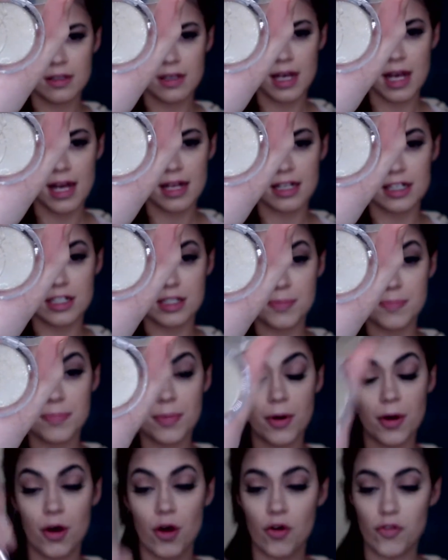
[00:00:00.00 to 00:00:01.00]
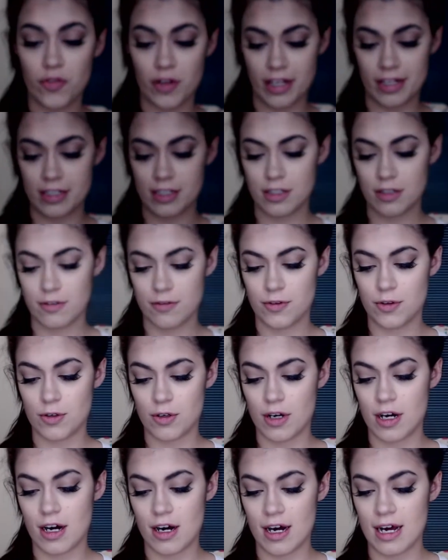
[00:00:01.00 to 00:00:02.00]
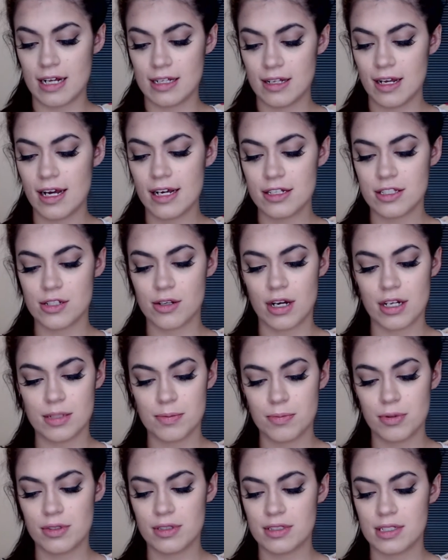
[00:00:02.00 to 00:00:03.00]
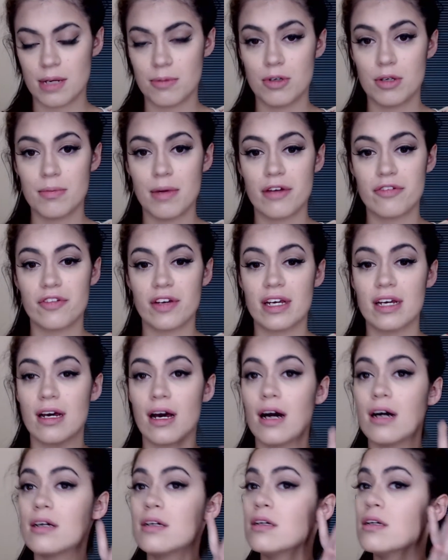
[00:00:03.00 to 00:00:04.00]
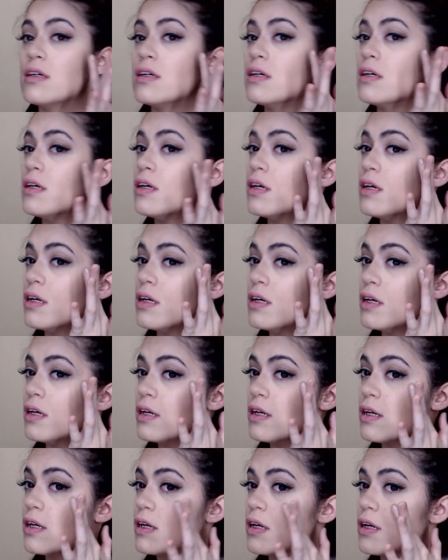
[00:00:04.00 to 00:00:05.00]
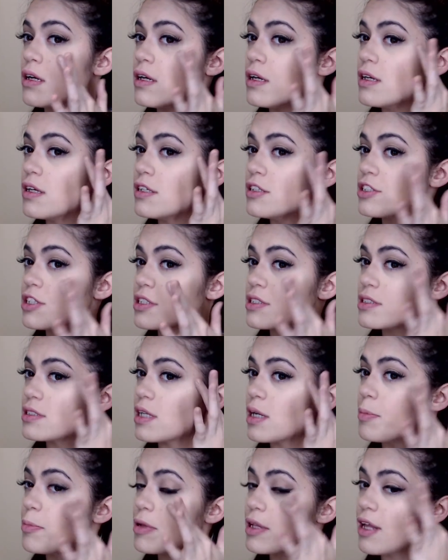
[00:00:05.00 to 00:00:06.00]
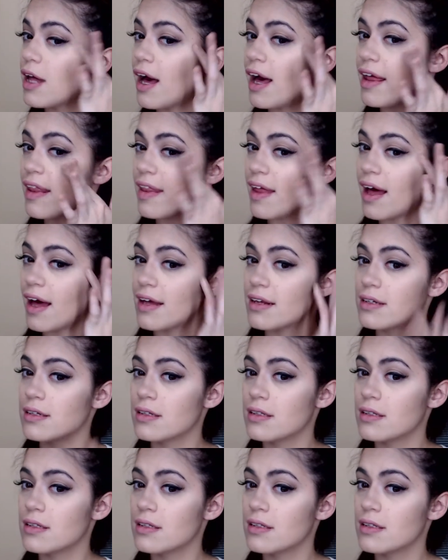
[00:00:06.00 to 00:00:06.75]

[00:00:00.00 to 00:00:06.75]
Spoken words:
and it is perfect for a highlight. So I just put some on my finger and just apply that